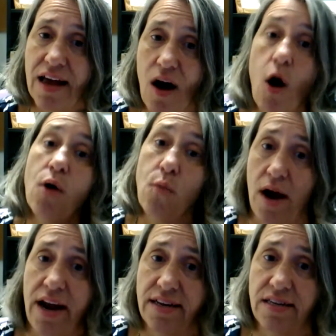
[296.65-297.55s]
are
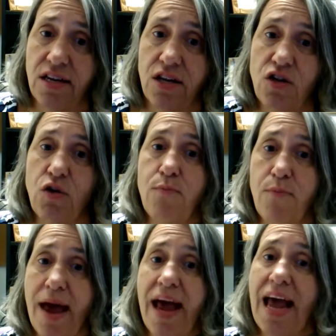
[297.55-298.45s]
white, you
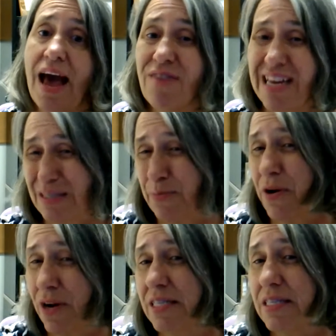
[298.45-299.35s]
may have
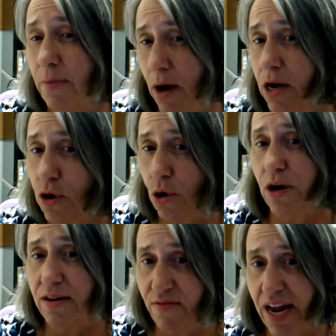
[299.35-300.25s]
experienced some unearned
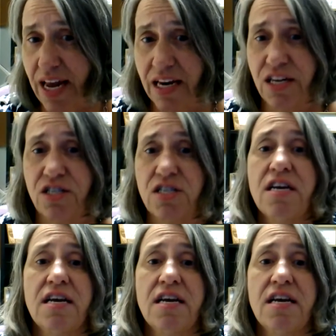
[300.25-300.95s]
advantage